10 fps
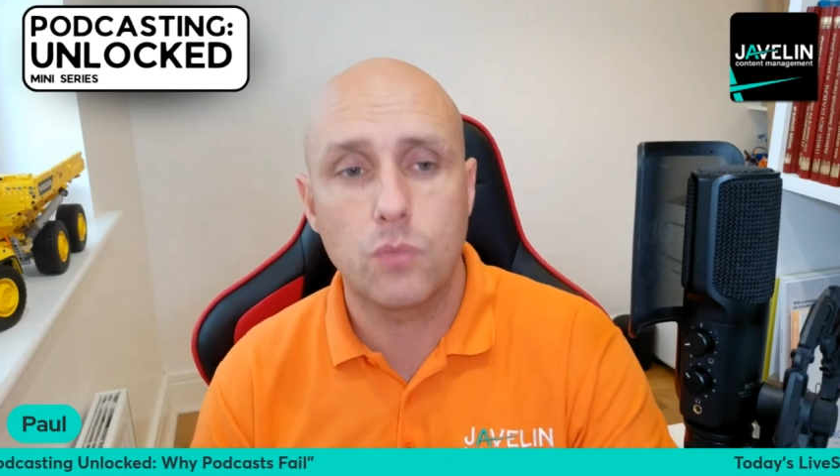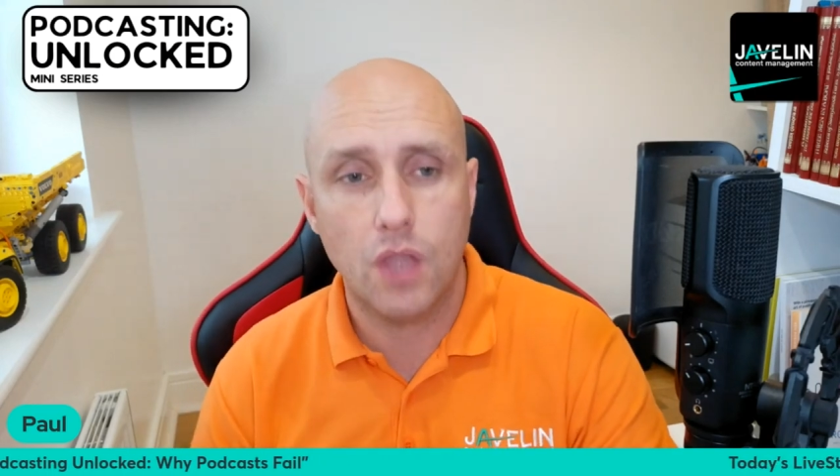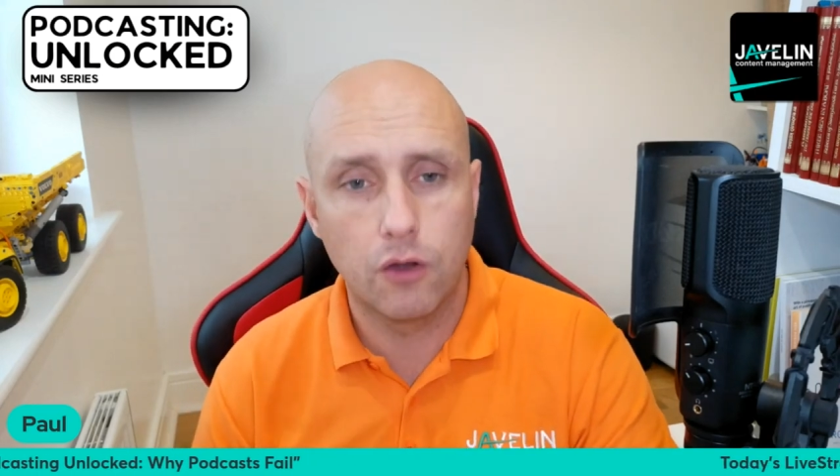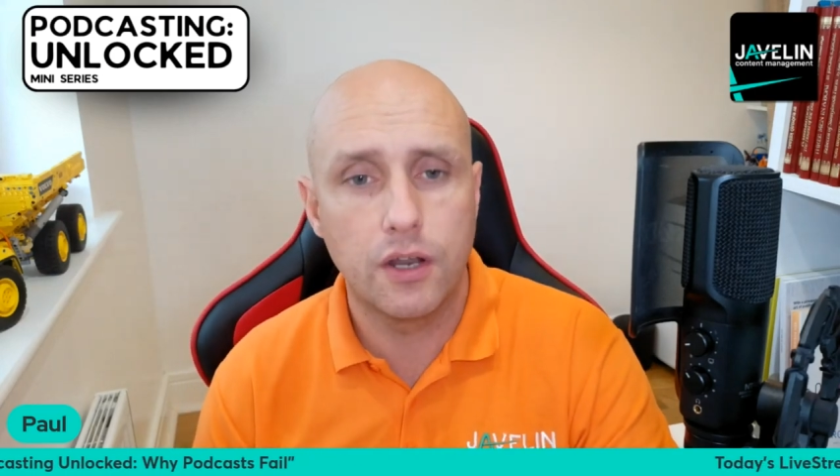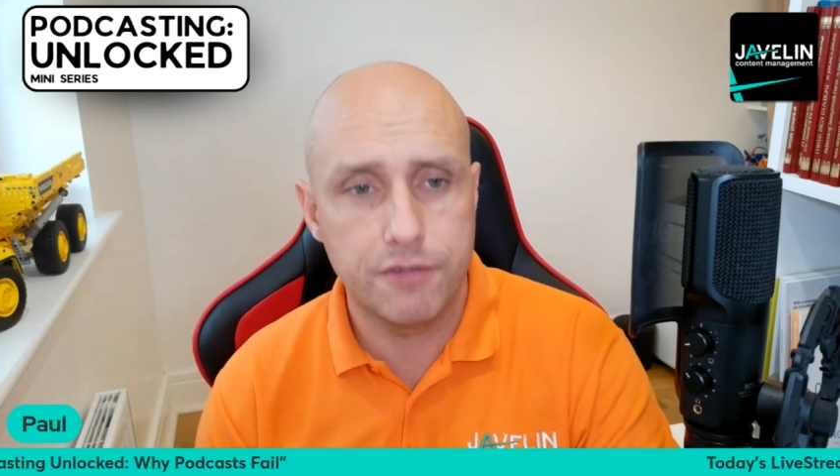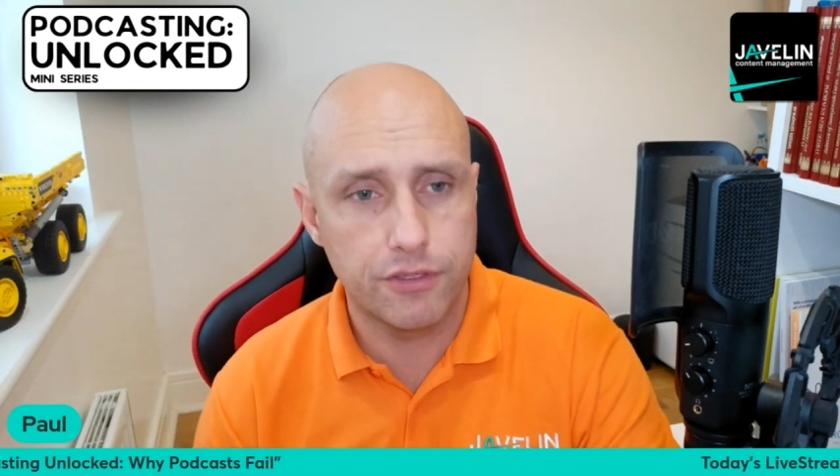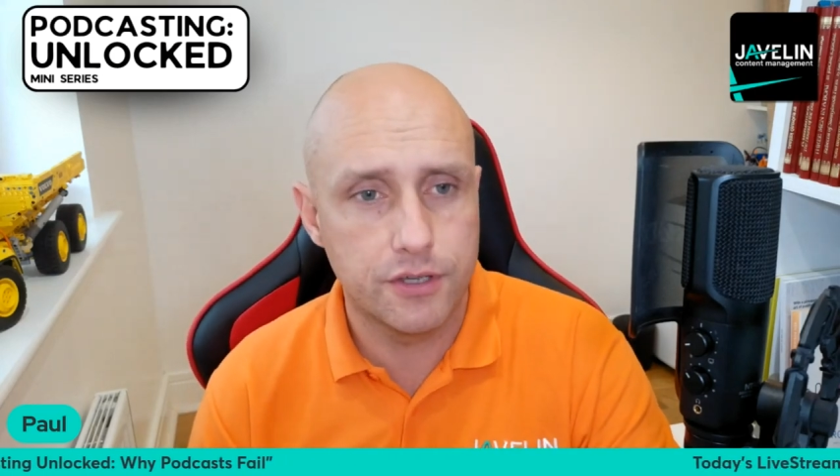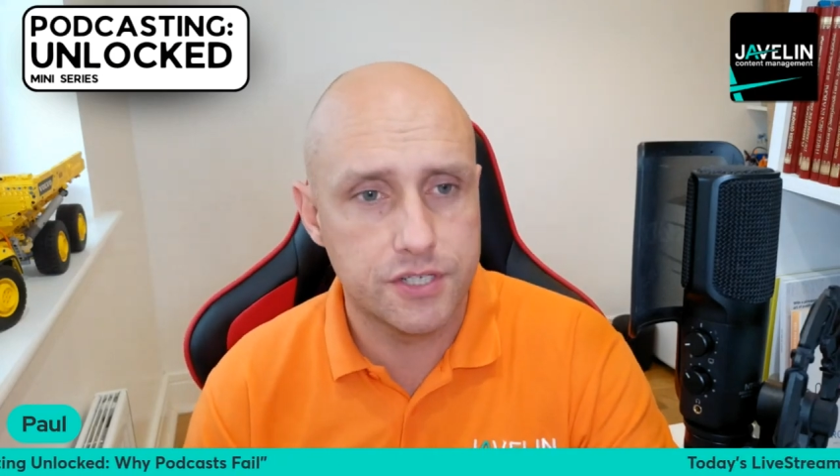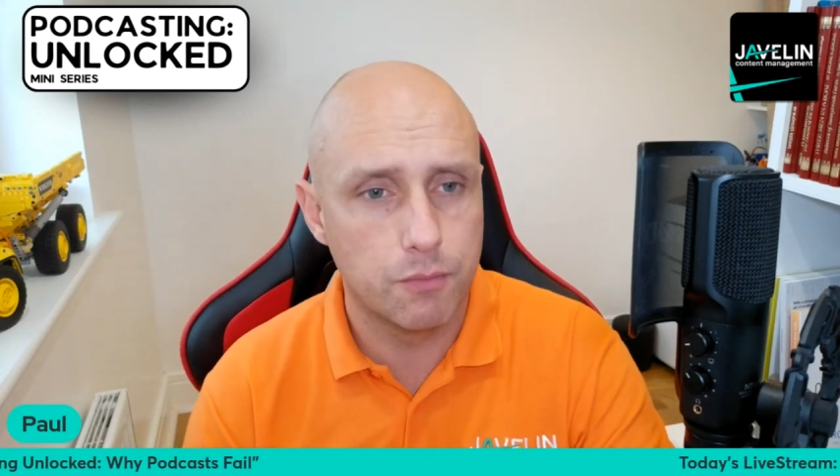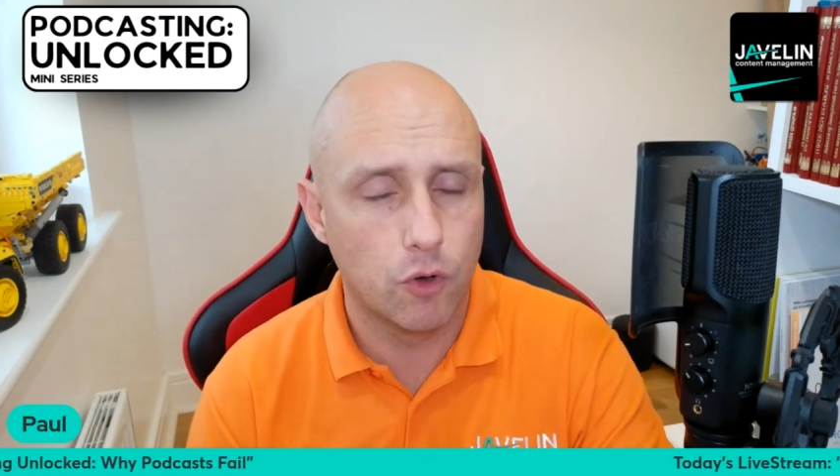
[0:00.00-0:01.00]
On every
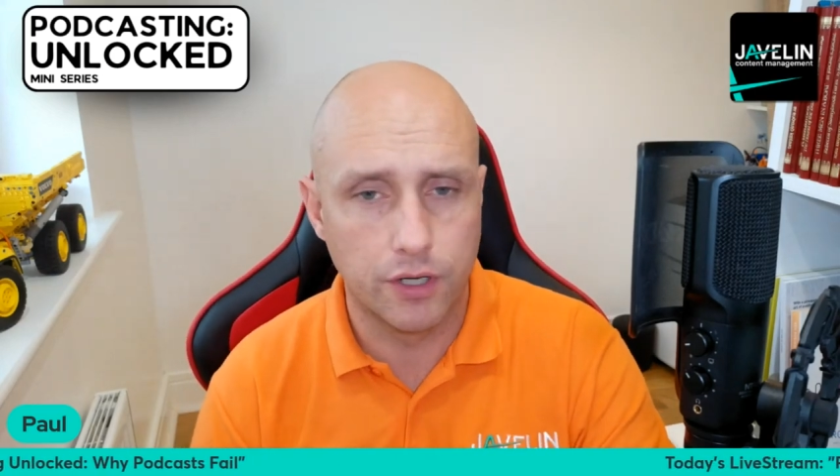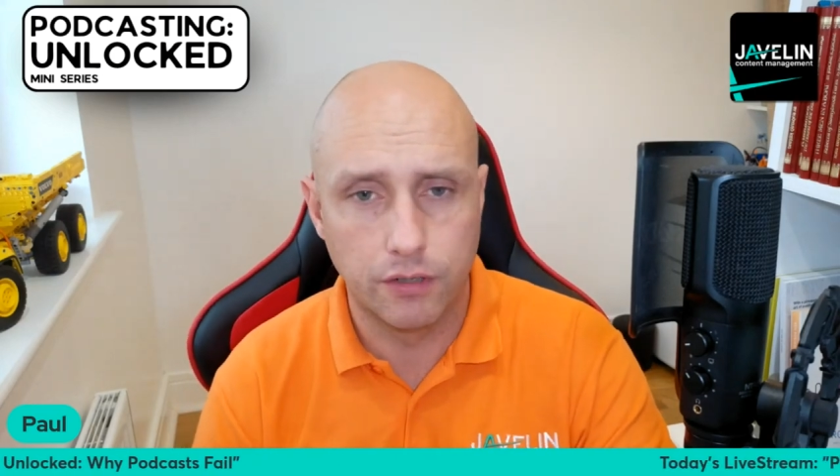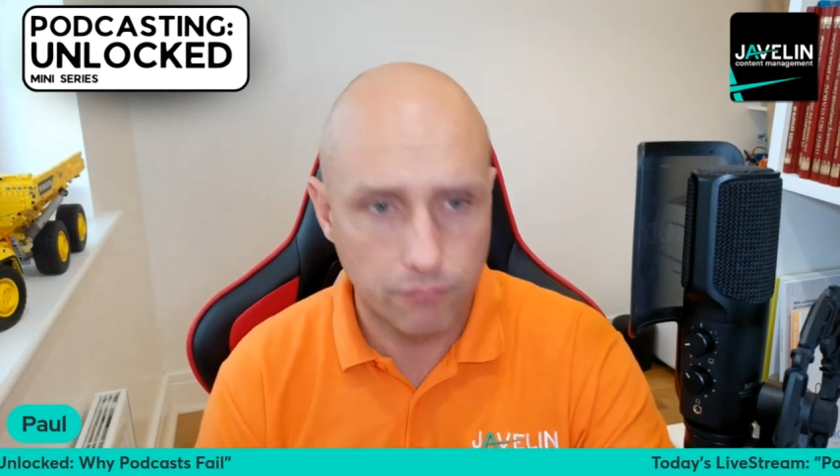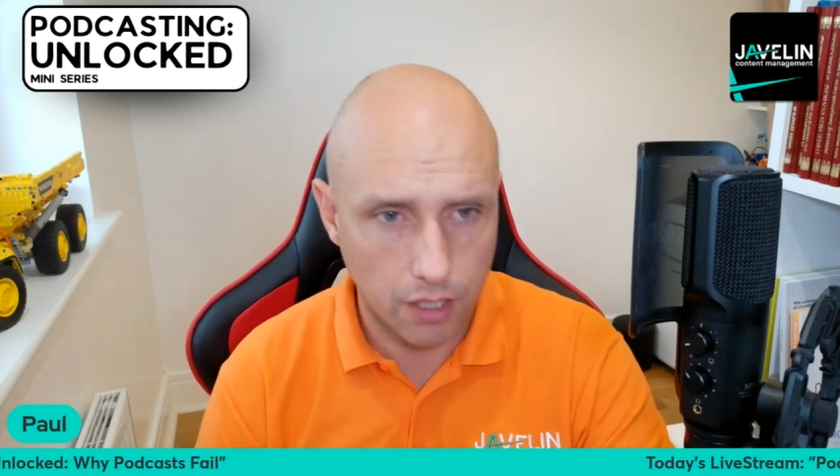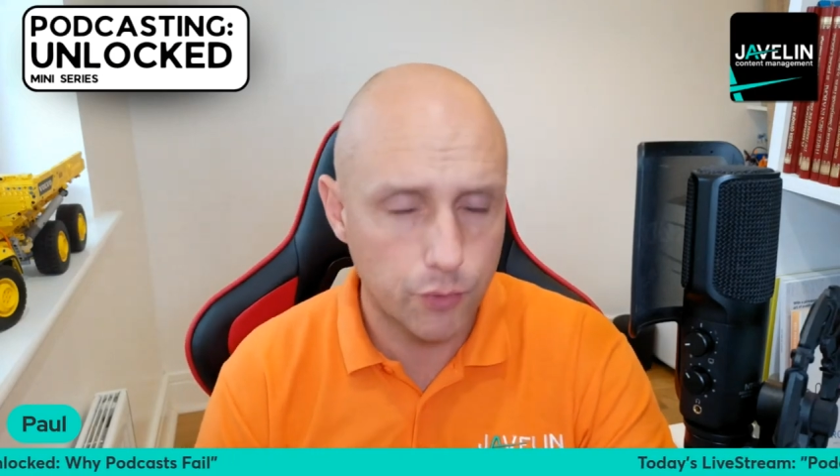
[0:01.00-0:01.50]
Thursday morning, I